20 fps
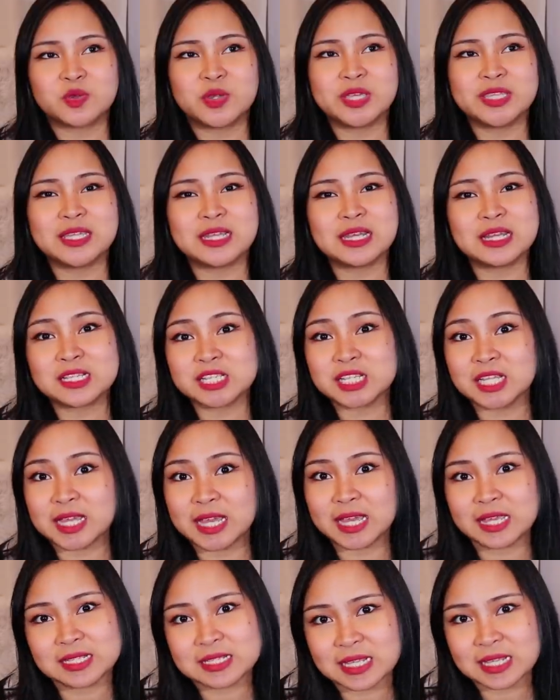So, hindi lang siya
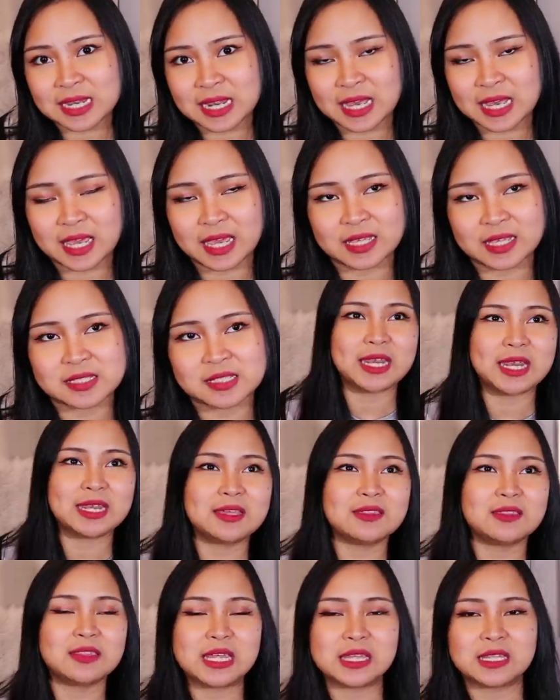guys sa light.
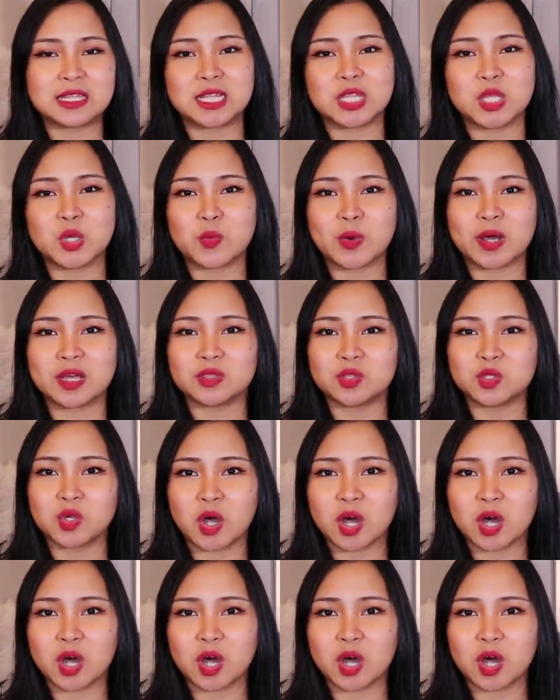Anything that you want